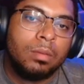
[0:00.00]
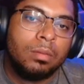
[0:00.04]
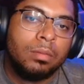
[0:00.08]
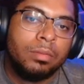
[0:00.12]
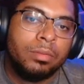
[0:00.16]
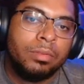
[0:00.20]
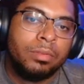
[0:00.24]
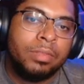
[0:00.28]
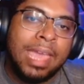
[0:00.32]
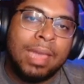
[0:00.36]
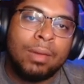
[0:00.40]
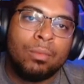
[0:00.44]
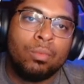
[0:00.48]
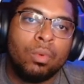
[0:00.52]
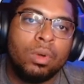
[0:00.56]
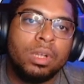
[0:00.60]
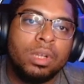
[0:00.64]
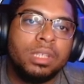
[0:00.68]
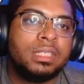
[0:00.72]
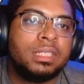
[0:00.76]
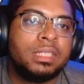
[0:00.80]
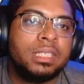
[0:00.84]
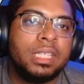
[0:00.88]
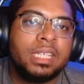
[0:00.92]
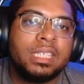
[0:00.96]
that
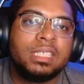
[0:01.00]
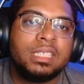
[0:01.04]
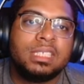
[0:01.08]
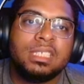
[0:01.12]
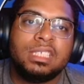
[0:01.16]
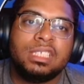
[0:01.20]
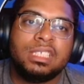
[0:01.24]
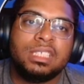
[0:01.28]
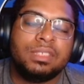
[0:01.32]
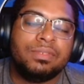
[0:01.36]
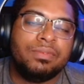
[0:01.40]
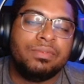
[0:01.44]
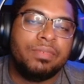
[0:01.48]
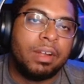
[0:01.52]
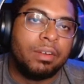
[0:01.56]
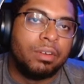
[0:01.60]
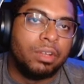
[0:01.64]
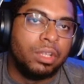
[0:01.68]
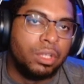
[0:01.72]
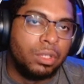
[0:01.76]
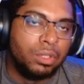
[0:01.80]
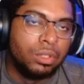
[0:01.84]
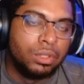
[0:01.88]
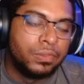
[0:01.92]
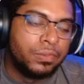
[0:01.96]
1/6 is just very
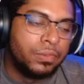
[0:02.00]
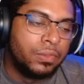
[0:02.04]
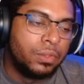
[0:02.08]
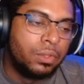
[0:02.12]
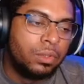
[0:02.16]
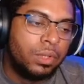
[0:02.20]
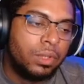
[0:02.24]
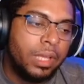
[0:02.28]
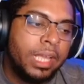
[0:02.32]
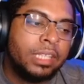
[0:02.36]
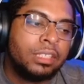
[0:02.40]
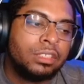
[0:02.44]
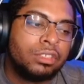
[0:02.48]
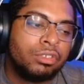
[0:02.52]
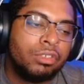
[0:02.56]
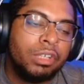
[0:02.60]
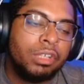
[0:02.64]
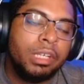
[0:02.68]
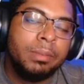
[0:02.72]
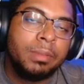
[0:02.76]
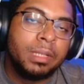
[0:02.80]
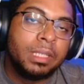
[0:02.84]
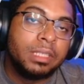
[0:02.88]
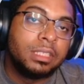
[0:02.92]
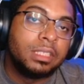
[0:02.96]
useful, and
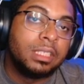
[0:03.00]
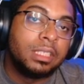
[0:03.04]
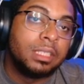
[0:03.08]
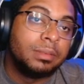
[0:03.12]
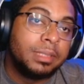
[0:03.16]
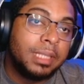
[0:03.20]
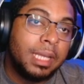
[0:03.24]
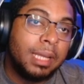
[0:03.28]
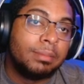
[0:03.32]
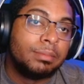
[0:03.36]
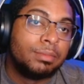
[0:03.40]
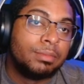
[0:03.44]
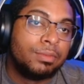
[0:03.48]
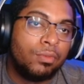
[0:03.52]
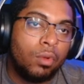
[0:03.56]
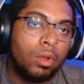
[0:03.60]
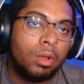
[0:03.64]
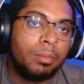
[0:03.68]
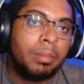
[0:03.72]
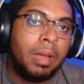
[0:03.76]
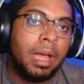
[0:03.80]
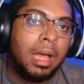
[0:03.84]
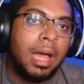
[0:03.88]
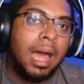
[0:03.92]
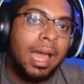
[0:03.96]
Scream can sometimes fall
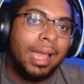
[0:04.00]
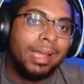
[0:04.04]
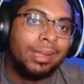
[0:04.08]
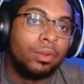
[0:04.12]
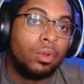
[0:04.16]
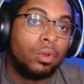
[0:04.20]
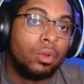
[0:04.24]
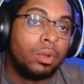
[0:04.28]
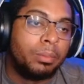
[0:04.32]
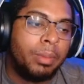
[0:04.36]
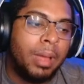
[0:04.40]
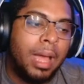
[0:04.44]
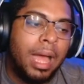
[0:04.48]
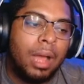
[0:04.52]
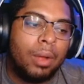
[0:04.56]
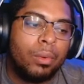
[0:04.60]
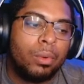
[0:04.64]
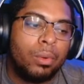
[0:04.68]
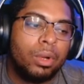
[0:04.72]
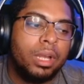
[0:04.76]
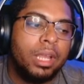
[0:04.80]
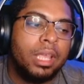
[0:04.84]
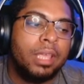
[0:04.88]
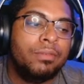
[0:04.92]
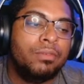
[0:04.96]
behind on
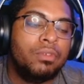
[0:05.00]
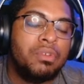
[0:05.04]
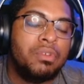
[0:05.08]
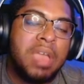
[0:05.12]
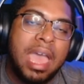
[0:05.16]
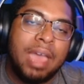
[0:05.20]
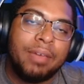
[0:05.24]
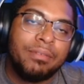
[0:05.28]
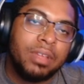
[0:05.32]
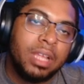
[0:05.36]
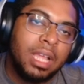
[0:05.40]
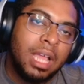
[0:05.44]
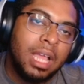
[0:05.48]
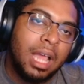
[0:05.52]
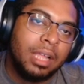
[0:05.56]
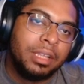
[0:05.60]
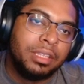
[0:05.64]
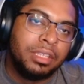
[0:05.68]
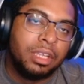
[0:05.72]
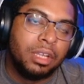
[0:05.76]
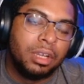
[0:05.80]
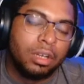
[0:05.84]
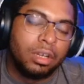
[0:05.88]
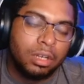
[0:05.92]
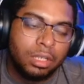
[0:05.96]
power if you haven't gotten
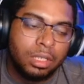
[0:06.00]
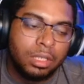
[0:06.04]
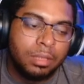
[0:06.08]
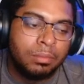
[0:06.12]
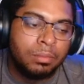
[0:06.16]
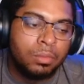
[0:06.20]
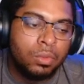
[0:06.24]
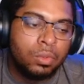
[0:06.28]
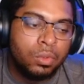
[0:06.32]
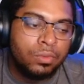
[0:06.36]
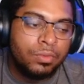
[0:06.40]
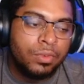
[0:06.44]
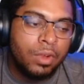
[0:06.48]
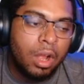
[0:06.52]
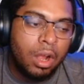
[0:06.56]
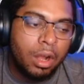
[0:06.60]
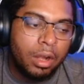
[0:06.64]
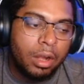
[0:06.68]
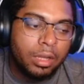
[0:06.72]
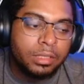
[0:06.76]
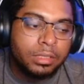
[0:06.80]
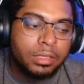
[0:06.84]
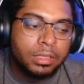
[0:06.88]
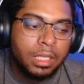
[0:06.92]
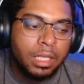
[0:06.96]
your early move
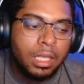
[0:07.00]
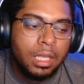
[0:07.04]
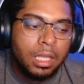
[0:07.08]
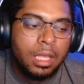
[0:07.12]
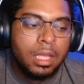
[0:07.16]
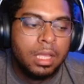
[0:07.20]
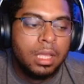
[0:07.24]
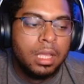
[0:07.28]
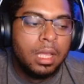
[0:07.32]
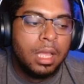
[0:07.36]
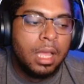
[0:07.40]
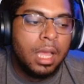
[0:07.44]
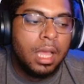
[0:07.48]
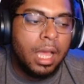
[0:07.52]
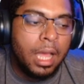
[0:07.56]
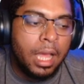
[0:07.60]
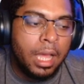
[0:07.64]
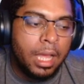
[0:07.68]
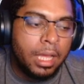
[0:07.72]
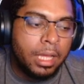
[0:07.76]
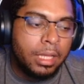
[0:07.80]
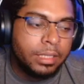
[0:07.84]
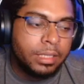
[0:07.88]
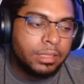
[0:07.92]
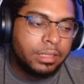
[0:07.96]
cards.
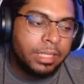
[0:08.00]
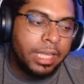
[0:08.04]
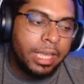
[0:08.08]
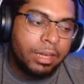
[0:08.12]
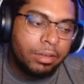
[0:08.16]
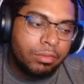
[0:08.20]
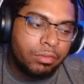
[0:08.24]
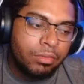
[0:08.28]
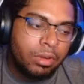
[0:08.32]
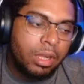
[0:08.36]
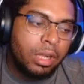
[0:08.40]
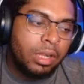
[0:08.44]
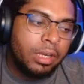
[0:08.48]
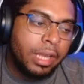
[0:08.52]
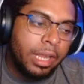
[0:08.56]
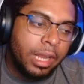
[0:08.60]
Stegron,